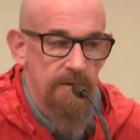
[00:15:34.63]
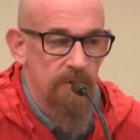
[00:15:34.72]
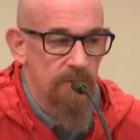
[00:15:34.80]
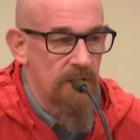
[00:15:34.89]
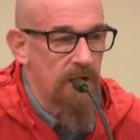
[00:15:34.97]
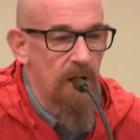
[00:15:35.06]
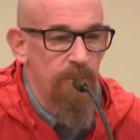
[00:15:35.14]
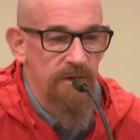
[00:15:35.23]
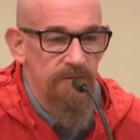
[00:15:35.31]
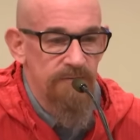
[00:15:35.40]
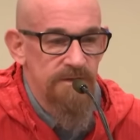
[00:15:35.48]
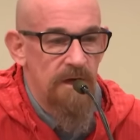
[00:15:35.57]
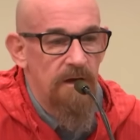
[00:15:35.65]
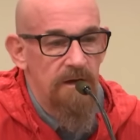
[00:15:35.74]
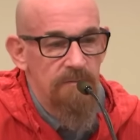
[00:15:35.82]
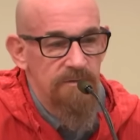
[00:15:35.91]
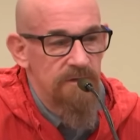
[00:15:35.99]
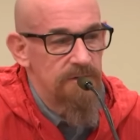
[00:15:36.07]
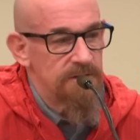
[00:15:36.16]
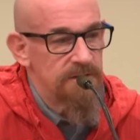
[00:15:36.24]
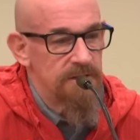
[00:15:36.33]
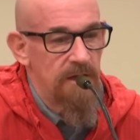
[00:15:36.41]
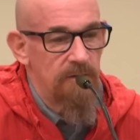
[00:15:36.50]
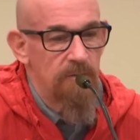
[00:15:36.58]
there were a couple of times on
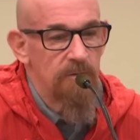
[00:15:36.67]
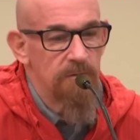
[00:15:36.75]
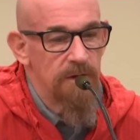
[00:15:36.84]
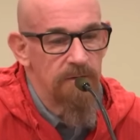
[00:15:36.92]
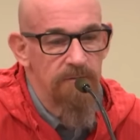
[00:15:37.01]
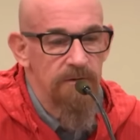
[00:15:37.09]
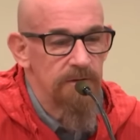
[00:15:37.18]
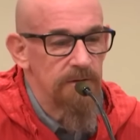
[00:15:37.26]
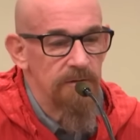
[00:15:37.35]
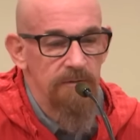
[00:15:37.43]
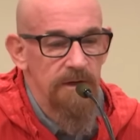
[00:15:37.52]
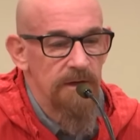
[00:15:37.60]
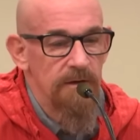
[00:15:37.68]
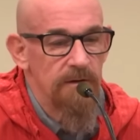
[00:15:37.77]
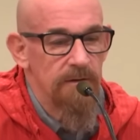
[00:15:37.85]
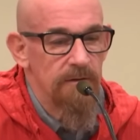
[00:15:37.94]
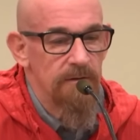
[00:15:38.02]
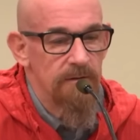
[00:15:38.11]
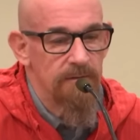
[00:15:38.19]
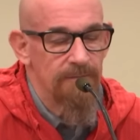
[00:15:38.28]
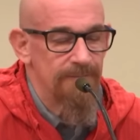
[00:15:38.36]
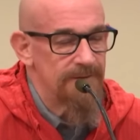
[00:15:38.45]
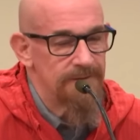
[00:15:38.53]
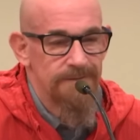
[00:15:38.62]
set where we were doing
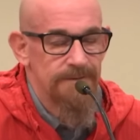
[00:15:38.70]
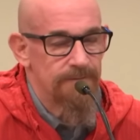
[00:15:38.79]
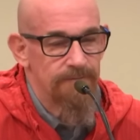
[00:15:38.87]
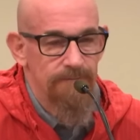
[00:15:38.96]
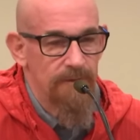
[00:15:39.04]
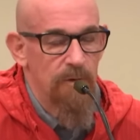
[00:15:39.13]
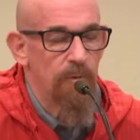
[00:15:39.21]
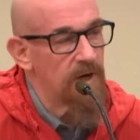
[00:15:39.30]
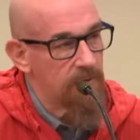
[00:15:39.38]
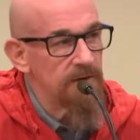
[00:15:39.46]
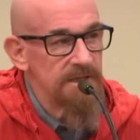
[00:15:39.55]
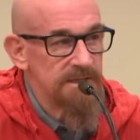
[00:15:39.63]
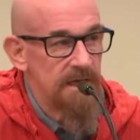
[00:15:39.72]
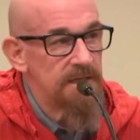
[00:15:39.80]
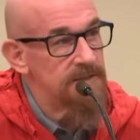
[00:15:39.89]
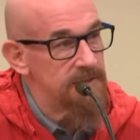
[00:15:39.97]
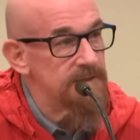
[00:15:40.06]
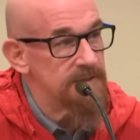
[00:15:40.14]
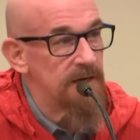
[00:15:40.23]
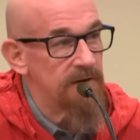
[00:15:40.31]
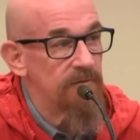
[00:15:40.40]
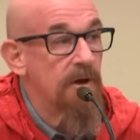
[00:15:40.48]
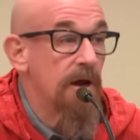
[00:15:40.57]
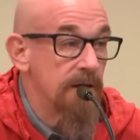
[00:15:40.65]
these quick resets instead
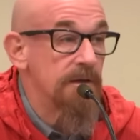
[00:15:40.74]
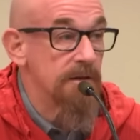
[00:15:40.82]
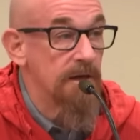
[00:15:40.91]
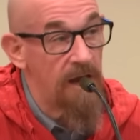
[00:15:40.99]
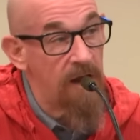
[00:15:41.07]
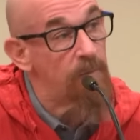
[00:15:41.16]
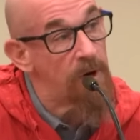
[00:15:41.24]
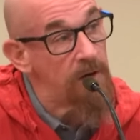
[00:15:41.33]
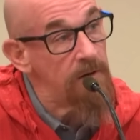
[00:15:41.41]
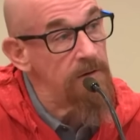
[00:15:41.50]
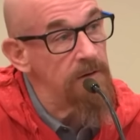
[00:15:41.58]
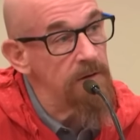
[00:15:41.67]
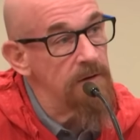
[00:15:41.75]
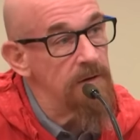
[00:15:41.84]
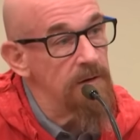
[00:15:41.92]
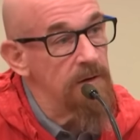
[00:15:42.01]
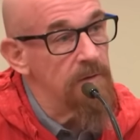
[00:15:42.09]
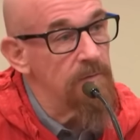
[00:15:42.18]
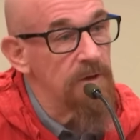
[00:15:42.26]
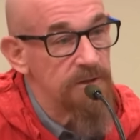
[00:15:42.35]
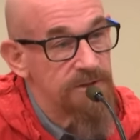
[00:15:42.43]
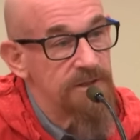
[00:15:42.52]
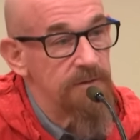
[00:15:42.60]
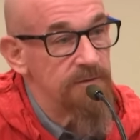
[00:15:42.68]
of cutting the camera, where
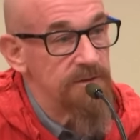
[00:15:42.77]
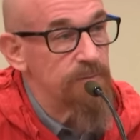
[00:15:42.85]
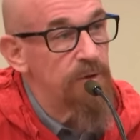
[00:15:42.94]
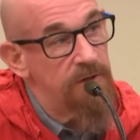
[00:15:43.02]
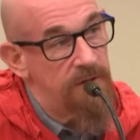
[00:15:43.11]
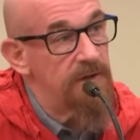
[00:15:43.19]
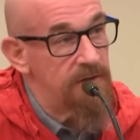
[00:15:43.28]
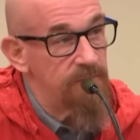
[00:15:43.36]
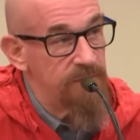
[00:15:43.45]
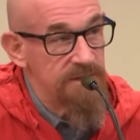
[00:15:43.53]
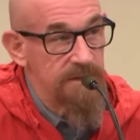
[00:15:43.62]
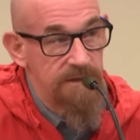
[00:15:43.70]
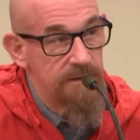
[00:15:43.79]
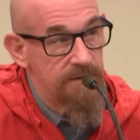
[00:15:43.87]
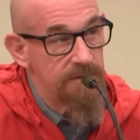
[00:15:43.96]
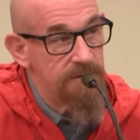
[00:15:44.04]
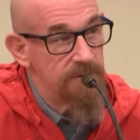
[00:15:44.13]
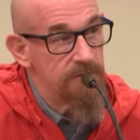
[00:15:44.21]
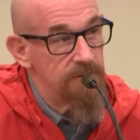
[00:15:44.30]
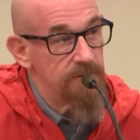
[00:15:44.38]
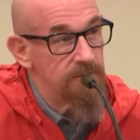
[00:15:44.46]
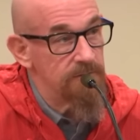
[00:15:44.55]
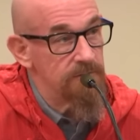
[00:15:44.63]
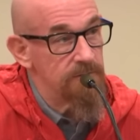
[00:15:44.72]
she was put in a position
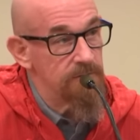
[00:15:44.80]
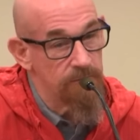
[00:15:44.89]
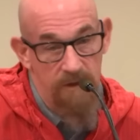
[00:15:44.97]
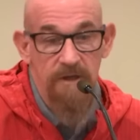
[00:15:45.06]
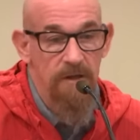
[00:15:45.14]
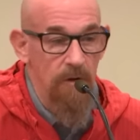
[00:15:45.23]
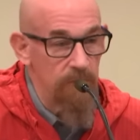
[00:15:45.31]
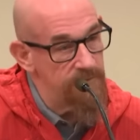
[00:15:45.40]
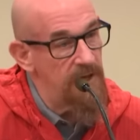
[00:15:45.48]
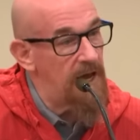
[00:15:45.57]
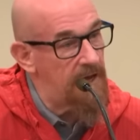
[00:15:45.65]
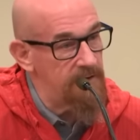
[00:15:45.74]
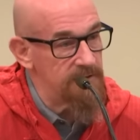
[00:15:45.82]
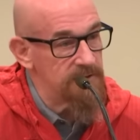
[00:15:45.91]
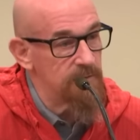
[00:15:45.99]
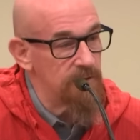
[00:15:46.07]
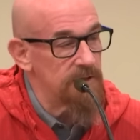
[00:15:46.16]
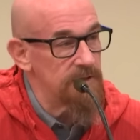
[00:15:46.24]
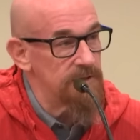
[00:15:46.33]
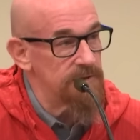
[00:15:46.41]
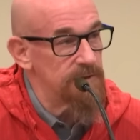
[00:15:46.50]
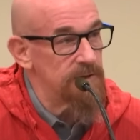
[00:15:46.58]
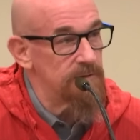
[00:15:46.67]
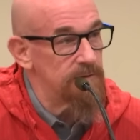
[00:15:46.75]
to reload that as quickly as
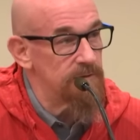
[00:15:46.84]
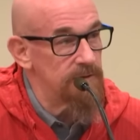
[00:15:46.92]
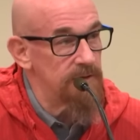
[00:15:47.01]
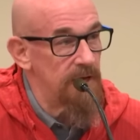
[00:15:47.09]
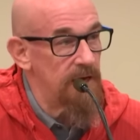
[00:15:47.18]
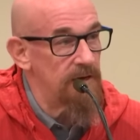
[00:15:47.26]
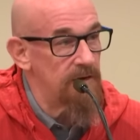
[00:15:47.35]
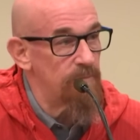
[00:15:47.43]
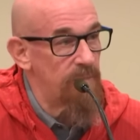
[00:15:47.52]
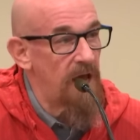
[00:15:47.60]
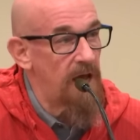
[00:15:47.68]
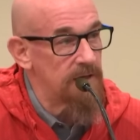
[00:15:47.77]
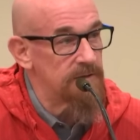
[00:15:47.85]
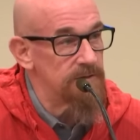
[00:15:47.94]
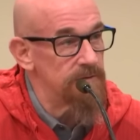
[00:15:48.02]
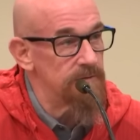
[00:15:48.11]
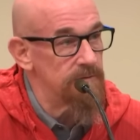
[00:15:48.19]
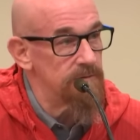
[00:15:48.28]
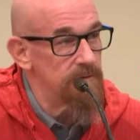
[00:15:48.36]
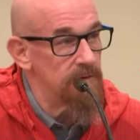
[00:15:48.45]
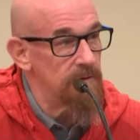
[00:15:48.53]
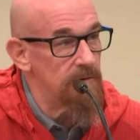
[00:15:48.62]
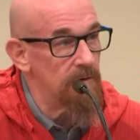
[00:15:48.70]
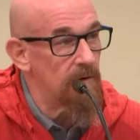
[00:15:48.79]
she could and hand it back to
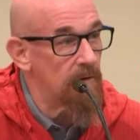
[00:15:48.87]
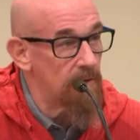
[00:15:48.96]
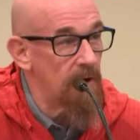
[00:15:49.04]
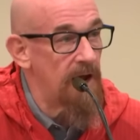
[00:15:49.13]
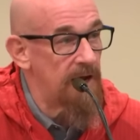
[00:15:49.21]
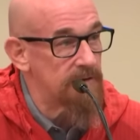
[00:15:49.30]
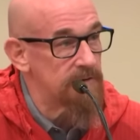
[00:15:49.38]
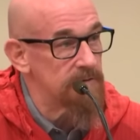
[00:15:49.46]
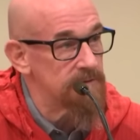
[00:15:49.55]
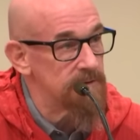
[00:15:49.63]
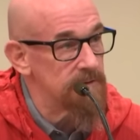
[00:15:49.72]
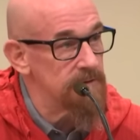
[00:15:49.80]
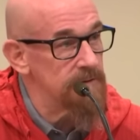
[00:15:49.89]
our actors.